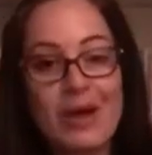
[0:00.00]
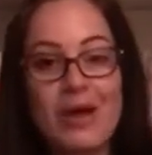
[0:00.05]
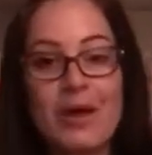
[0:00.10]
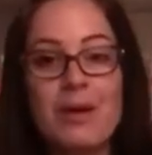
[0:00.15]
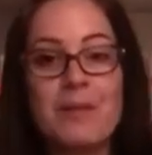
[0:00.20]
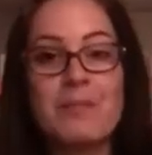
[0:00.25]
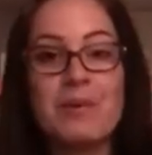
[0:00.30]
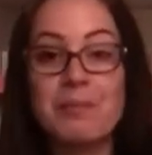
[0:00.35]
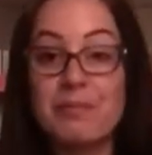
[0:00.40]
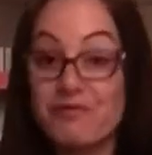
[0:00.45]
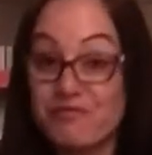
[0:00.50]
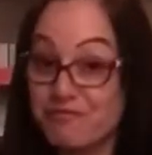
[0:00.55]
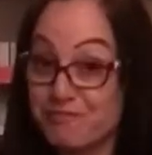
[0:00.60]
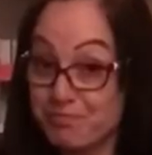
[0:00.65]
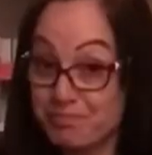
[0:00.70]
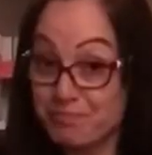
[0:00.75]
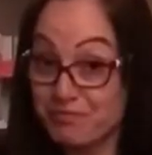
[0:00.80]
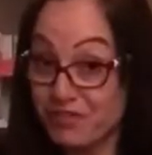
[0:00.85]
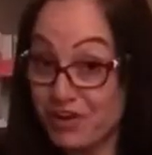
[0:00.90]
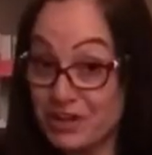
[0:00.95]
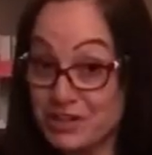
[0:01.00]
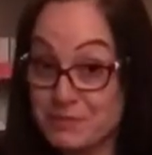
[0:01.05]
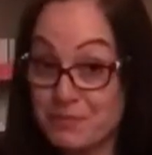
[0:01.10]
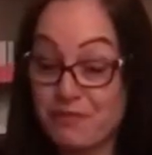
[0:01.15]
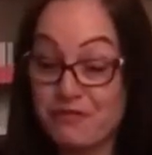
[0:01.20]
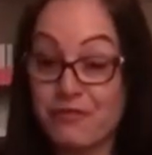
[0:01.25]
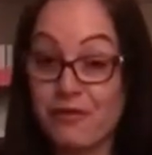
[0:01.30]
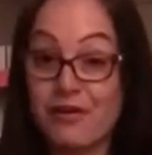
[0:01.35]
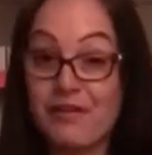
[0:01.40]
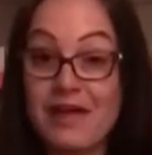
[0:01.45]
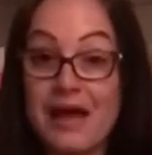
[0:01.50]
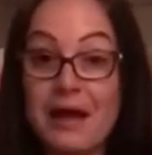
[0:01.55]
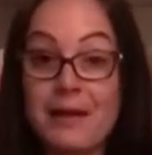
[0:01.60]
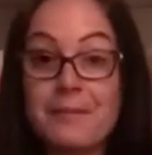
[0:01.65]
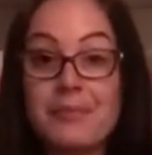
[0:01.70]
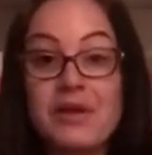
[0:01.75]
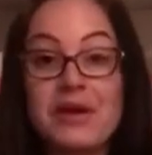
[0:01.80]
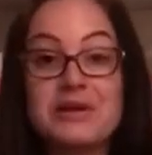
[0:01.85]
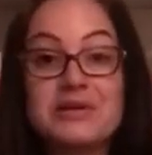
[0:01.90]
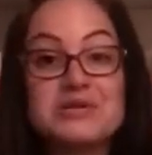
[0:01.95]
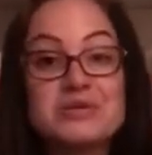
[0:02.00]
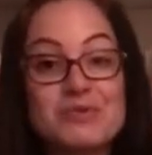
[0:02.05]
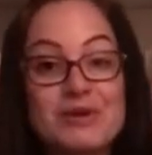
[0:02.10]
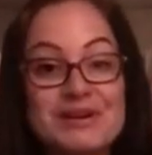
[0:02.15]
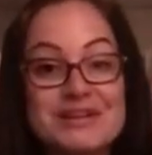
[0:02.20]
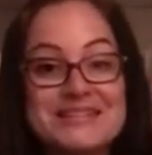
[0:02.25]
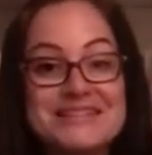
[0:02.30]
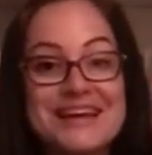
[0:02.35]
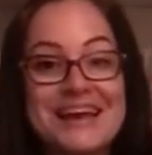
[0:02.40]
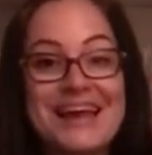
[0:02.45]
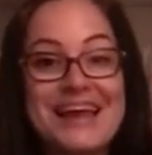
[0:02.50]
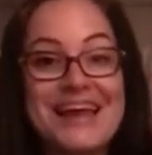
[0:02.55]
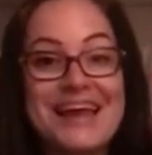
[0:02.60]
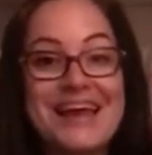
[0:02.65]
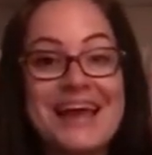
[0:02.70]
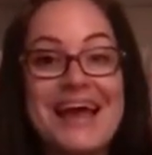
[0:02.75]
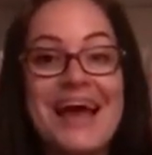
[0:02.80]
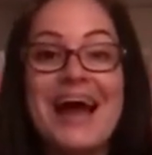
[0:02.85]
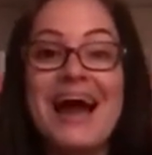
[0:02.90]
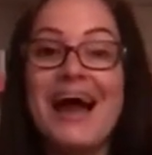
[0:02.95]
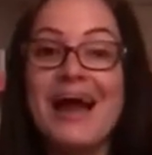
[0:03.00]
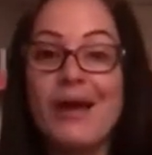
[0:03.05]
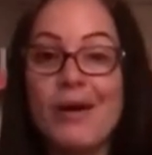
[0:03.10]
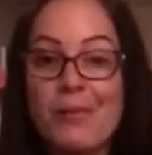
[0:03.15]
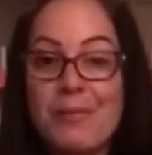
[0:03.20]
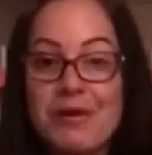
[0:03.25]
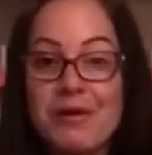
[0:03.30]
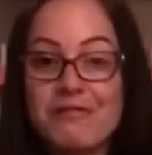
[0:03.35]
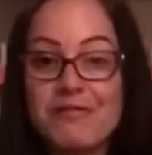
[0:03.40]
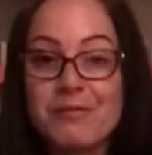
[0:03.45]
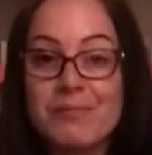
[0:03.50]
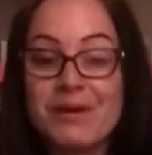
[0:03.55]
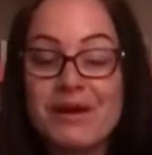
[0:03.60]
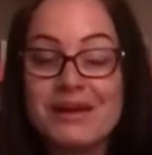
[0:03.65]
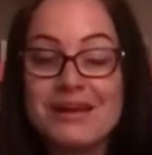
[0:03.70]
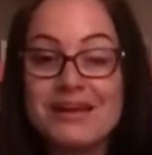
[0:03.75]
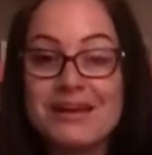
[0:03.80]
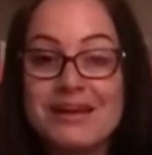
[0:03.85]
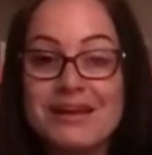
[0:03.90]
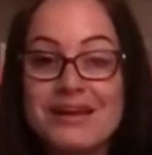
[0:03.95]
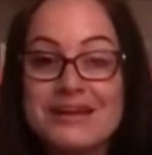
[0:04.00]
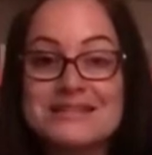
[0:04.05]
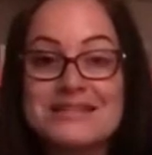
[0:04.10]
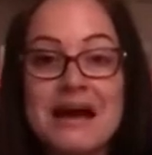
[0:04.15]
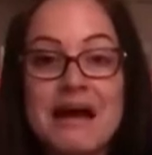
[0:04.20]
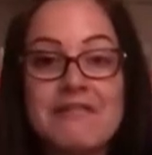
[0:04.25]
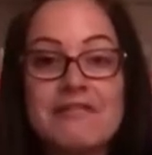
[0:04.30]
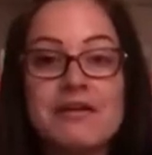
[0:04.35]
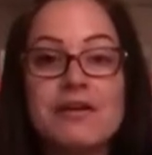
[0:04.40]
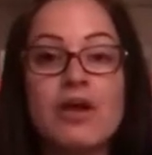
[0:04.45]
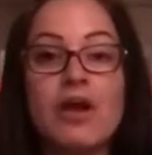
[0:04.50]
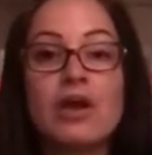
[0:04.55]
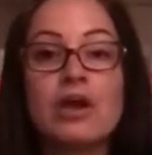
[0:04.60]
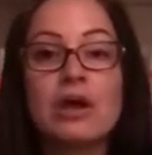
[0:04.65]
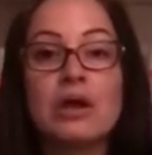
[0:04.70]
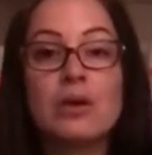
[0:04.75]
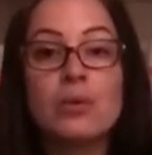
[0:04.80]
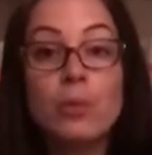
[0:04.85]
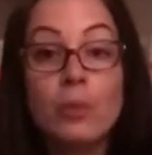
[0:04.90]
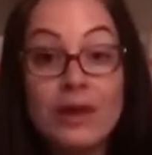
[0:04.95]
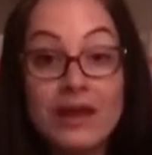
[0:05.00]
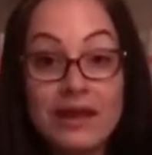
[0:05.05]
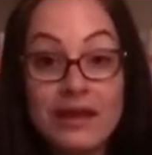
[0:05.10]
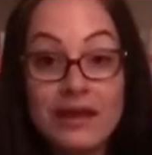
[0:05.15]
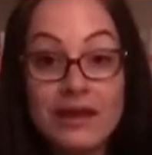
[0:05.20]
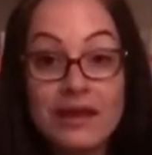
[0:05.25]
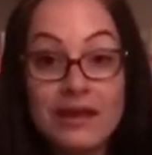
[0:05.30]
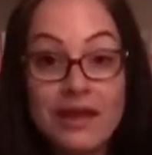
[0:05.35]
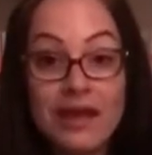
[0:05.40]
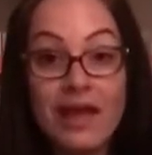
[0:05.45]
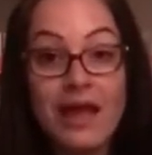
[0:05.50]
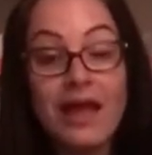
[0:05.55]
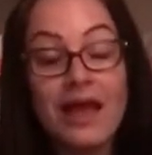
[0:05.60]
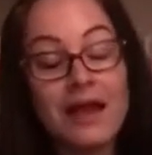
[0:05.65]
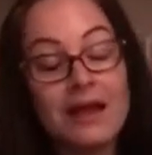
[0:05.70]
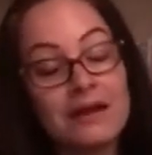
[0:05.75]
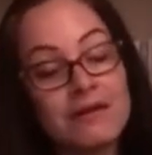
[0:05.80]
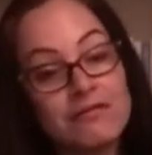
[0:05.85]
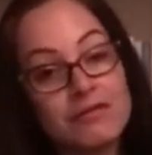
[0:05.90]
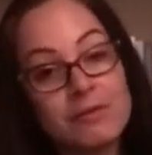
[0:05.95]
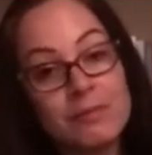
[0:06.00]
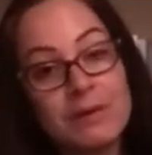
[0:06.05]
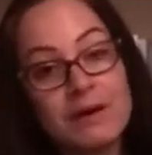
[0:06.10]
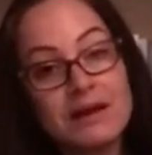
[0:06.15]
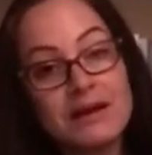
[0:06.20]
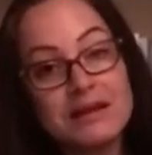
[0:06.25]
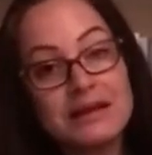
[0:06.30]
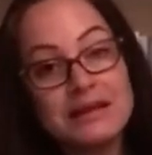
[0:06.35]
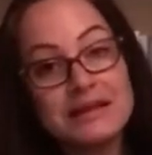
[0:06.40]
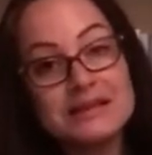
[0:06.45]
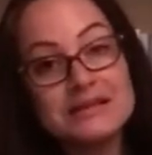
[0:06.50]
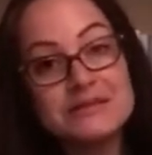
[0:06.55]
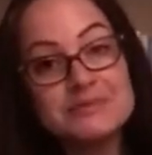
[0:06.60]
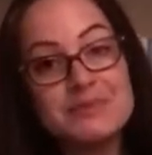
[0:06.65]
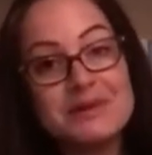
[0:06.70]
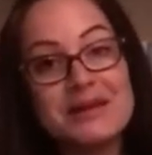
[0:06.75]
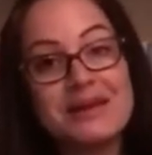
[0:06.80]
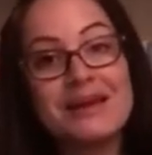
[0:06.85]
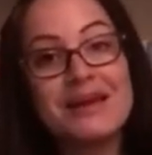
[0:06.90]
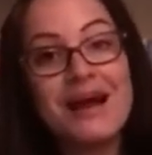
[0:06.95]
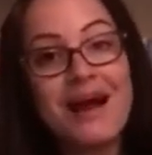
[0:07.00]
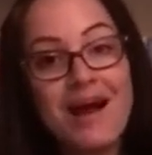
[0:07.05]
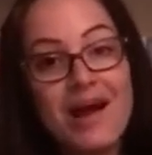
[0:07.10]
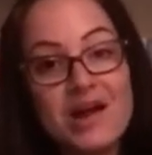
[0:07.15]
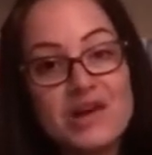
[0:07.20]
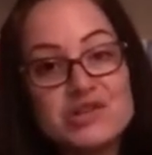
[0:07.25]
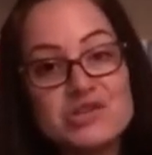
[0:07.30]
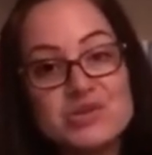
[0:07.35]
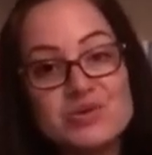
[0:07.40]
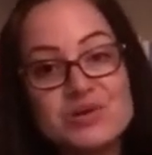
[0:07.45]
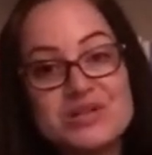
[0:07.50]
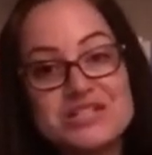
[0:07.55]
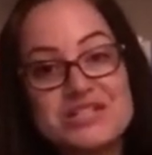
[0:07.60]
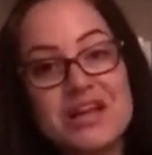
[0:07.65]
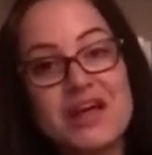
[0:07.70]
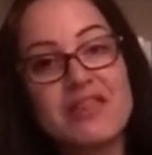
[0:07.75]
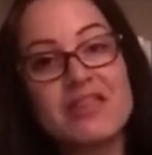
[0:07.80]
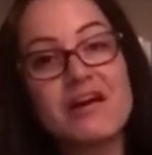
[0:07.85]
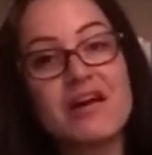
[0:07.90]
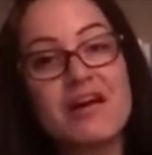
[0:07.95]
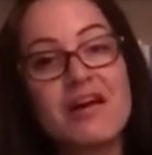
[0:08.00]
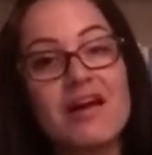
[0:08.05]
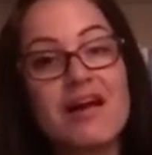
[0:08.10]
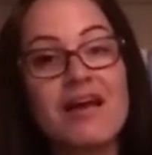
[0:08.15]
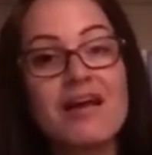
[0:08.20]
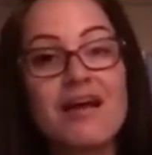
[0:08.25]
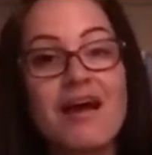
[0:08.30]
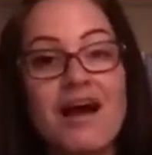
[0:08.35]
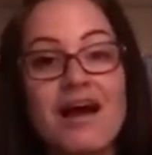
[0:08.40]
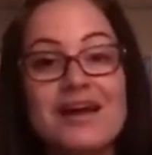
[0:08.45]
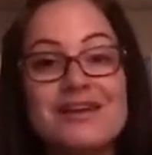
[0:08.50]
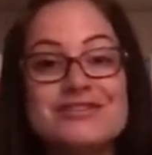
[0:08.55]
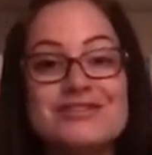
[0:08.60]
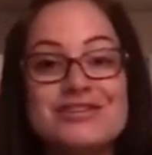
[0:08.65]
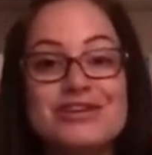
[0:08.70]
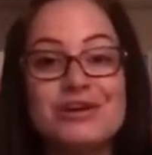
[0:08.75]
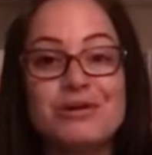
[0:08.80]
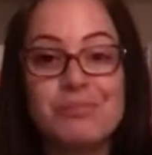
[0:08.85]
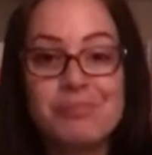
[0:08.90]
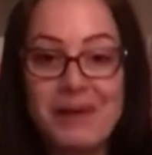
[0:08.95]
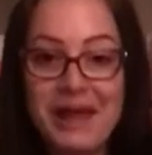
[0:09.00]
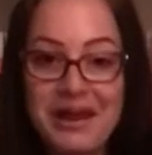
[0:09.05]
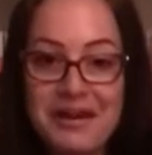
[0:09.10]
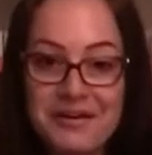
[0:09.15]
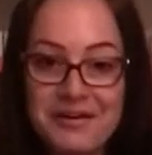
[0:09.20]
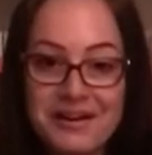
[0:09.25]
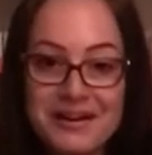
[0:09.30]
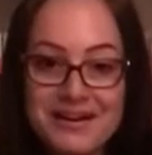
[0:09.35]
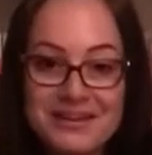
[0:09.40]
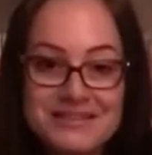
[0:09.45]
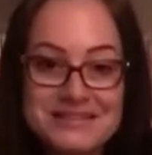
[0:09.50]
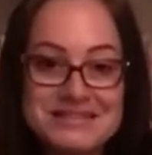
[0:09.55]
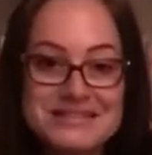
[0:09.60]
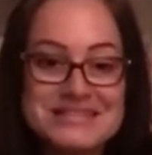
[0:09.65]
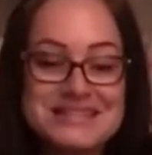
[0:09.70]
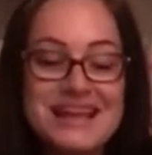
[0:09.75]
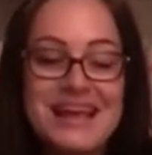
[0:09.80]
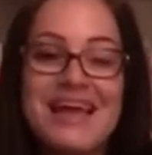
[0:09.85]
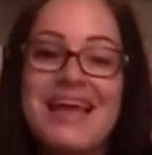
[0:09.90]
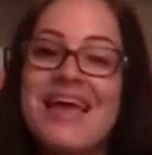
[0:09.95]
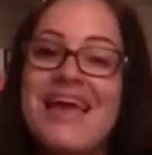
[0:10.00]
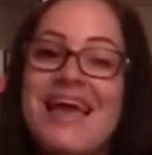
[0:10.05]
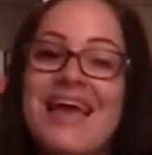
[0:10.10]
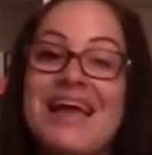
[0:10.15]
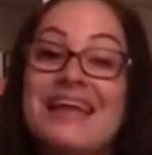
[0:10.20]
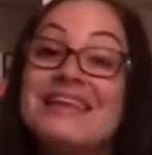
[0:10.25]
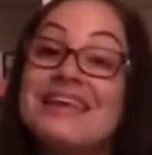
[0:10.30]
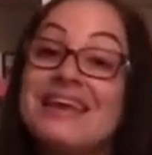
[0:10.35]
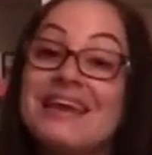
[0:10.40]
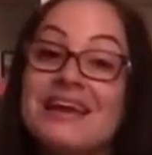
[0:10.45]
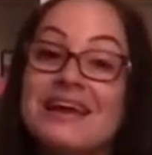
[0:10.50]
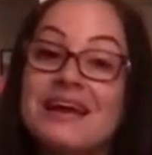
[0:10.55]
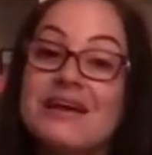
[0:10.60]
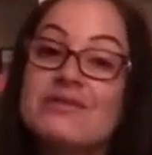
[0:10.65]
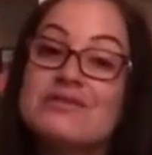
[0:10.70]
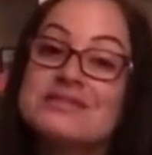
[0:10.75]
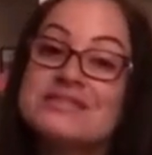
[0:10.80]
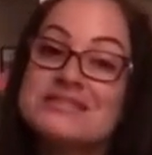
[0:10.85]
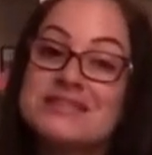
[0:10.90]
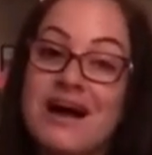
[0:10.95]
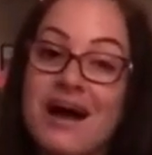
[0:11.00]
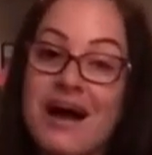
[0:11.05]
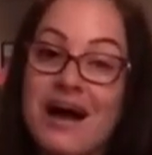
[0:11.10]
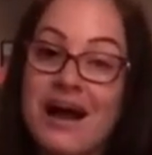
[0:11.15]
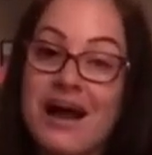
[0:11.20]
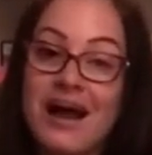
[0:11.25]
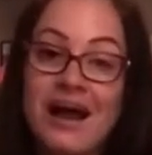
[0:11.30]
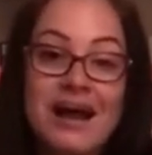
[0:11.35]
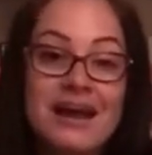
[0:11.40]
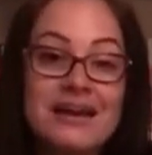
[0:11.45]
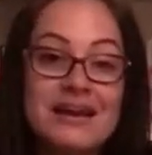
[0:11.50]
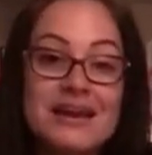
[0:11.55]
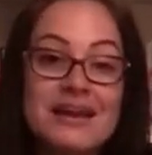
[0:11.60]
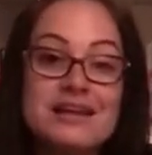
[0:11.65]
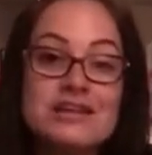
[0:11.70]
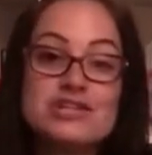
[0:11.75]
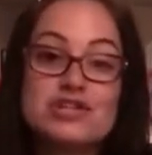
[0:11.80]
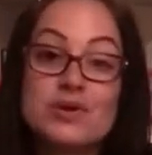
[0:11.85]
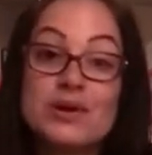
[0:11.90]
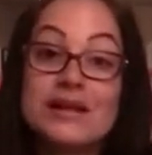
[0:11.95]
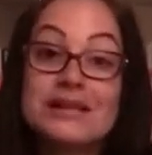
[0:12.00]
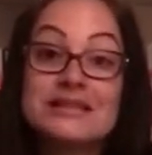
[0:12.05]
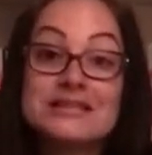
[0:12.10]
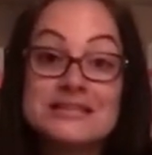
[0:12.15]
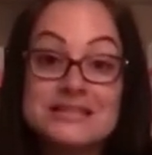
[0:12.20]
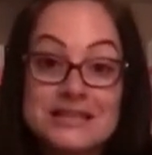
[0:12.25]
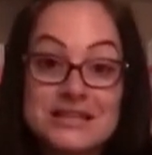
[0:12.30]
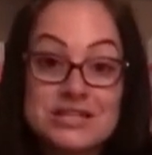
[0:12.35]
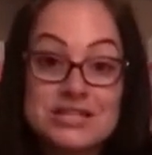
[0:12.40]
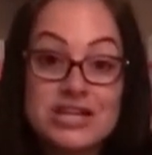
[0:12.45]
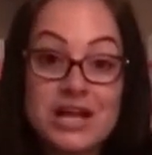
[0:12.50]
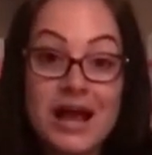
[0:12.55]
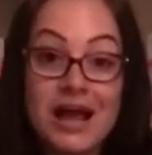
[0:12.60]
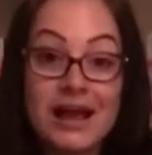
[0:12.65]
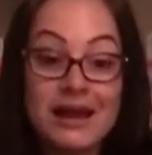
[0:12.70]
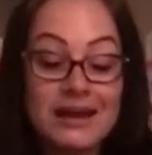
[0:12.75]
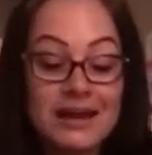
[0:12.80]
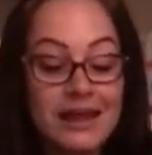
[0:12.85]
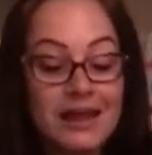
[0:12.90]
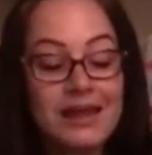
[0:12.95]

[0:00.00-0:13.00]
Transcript: But first, before that, I just want to say I hope everybody is having a good week and everybody is being kind to each other and kind to your parents and getting outside and enjoying the sunshine,